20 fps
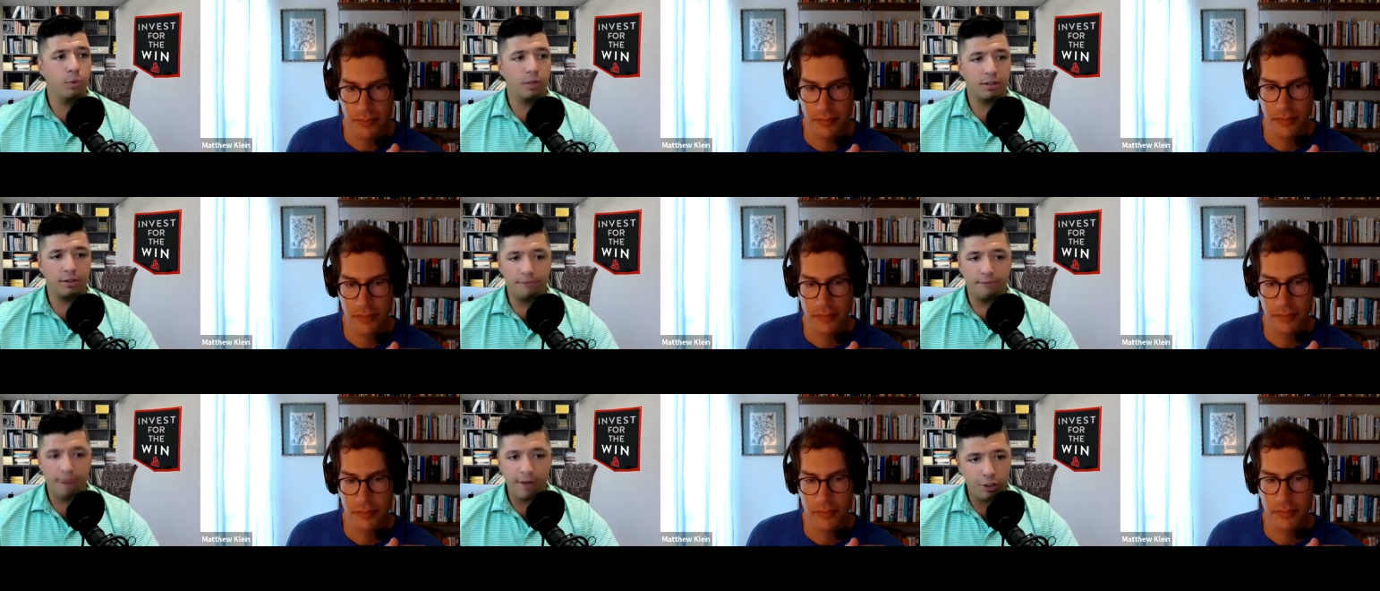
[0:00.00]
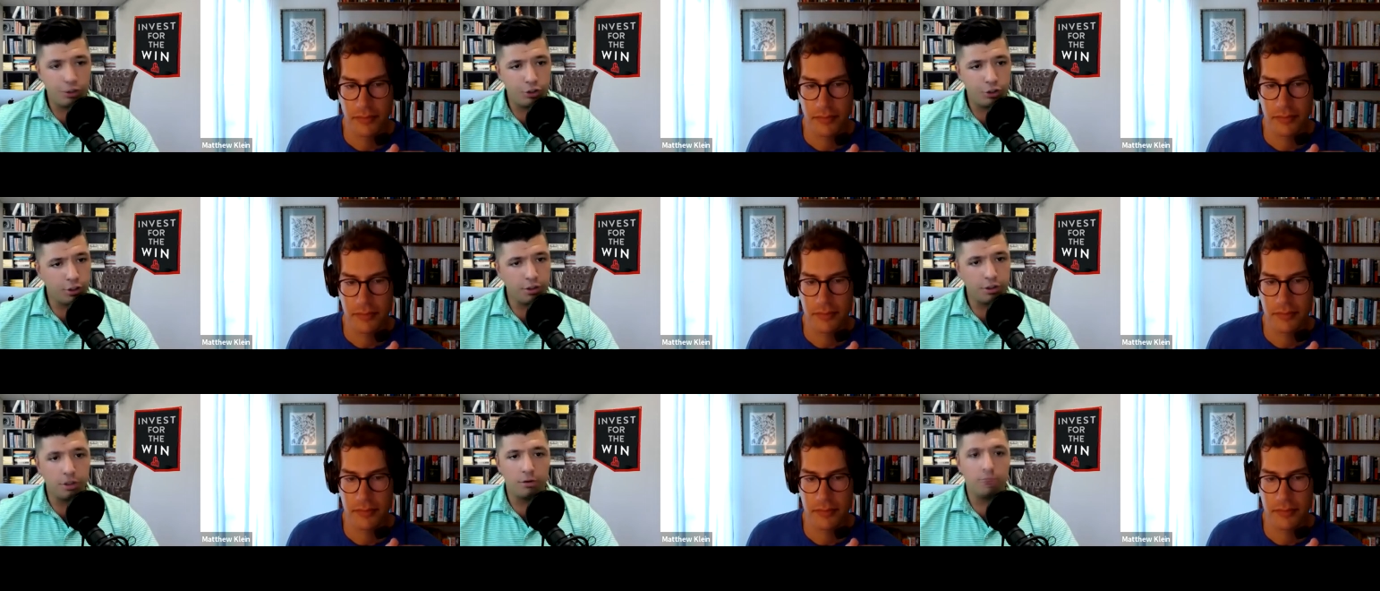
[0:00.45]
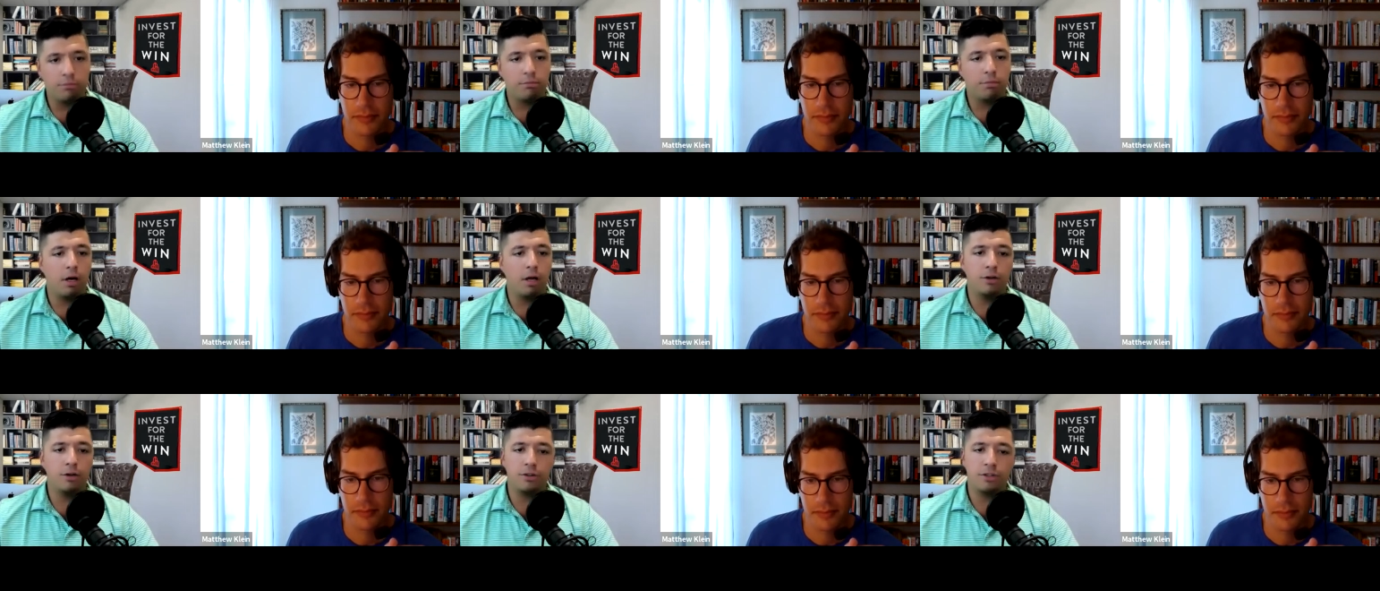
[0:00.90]
Speaker 1: what the Fed should do,
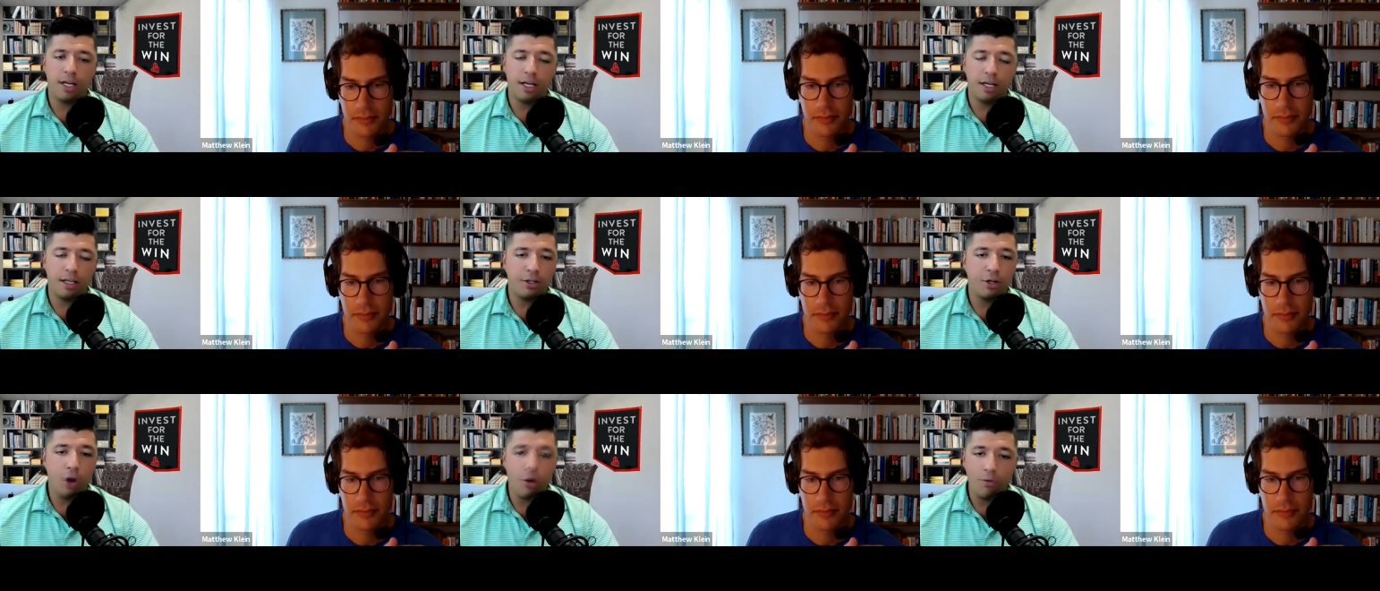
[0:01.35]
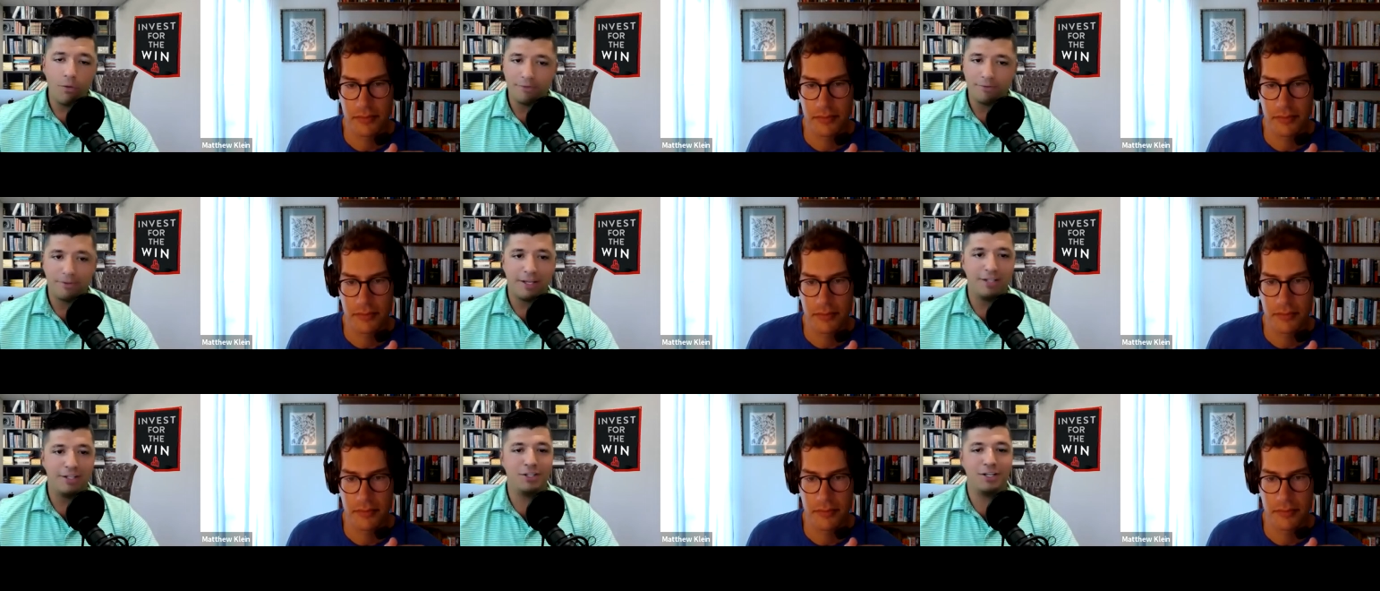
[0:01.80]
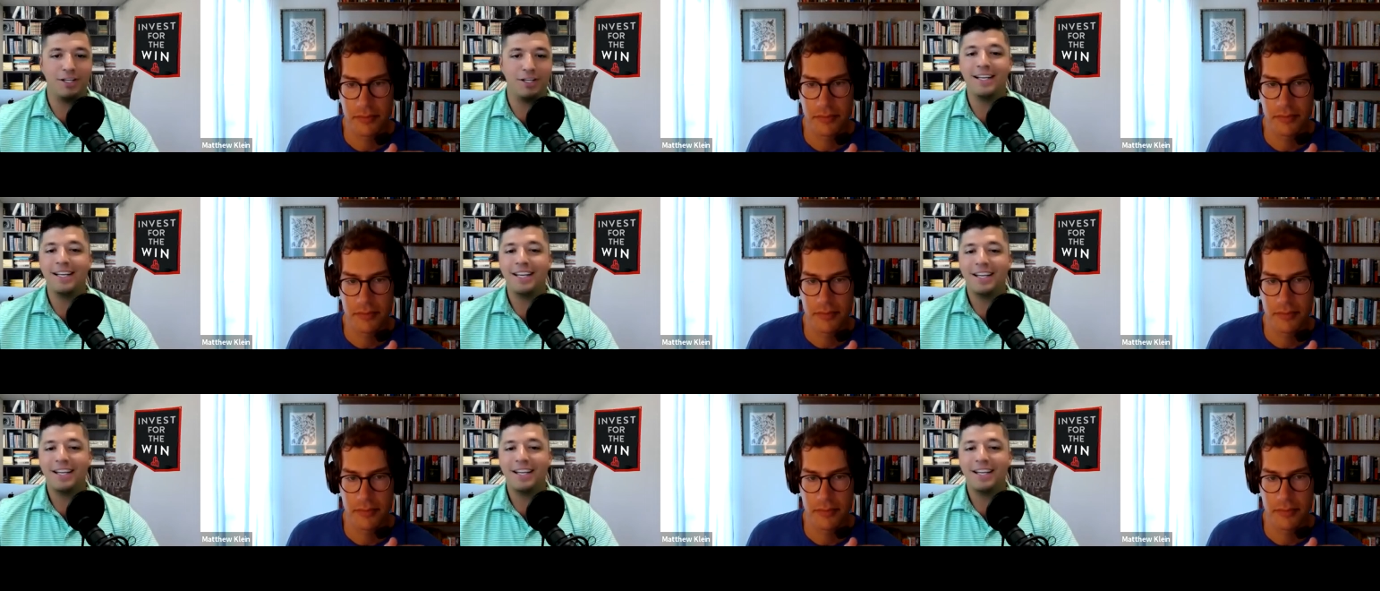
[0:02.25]
understanding COVID inflation,